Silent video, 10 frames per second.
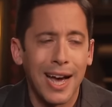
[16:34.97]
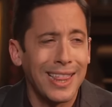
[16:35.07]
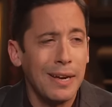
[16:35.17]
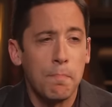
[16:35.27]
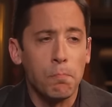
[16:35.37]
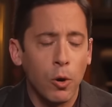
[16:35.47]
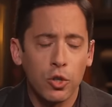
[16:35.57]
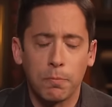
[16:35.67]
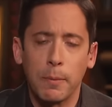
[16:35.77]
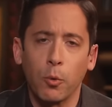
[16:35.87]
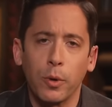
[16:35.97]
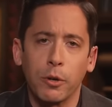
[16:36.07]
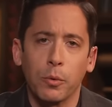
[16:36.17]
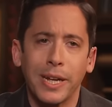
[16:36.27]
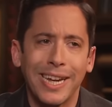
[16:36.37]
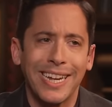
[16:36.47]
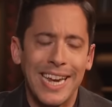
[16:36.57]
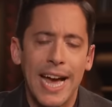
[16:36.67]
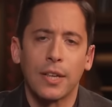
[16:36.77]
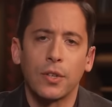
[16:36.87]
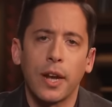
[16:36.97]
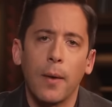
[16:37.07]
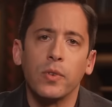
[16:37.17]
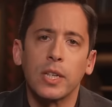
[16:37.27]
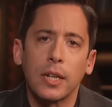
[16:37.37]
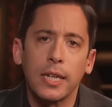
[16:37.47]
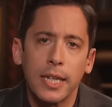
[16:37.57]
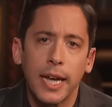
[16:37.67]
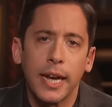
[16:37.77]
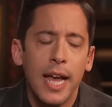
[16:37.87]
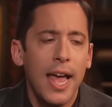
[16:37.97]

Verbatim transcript: I think most people would agree yes, it obviously did.